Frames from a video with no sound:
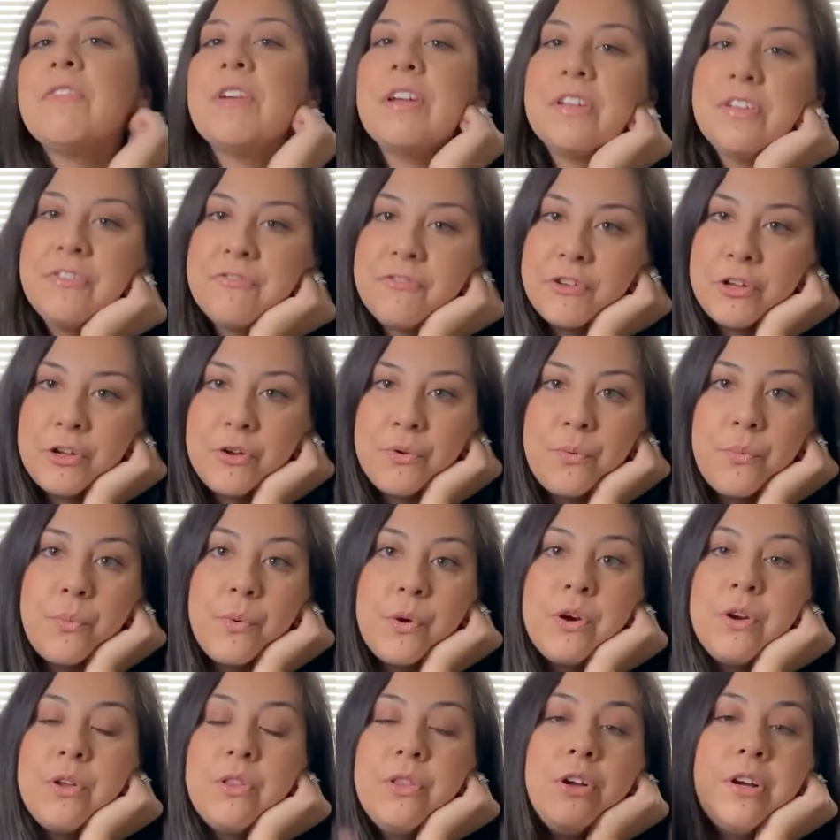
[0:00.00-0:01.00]
If you
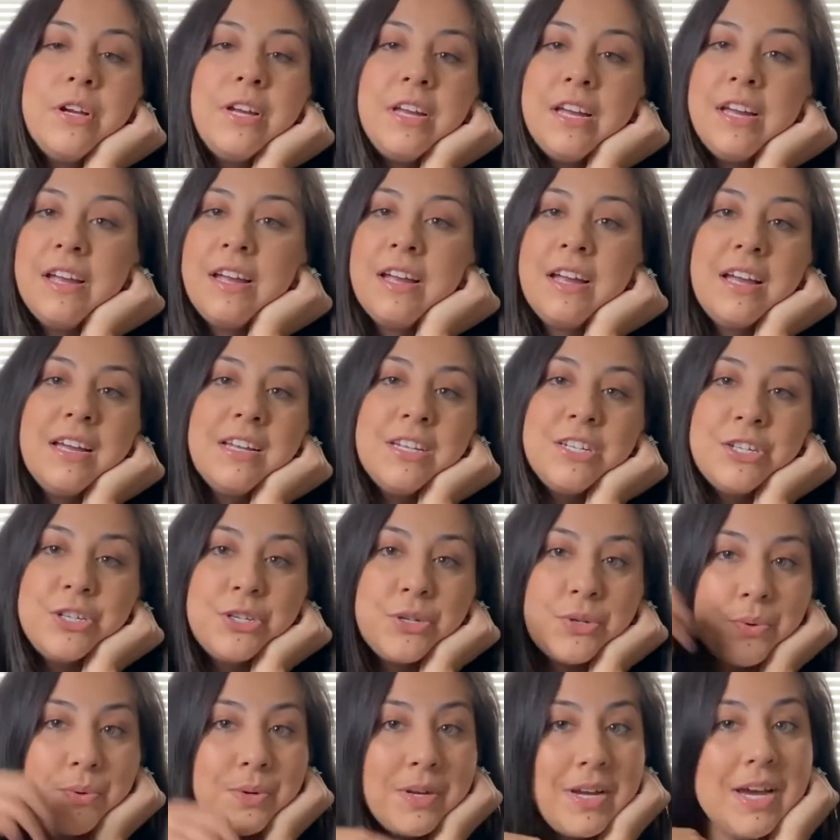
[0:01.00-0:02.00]
were looking
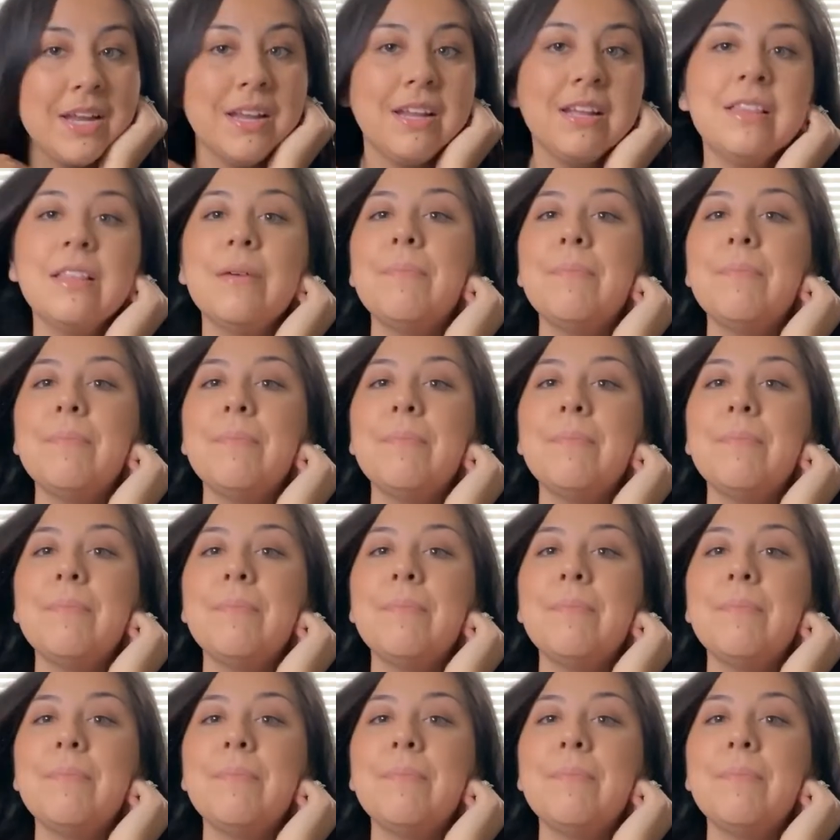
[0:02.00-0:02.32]
into getting